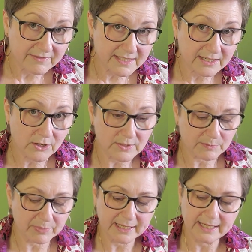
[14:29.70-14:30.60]
viscose
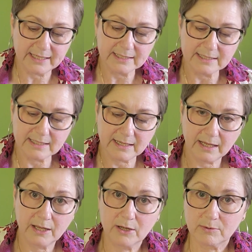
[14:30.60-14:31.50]
blend,
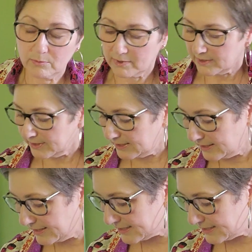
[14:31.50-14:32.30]
and it